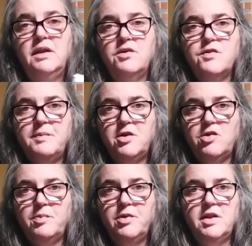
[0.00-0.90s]
there's much
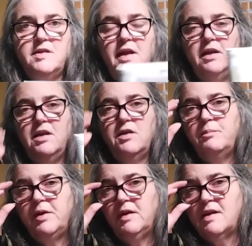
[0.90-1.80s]
more to tell you
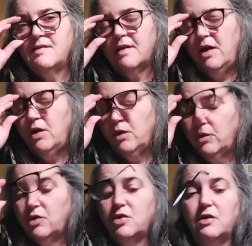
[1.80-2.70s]
about this coat.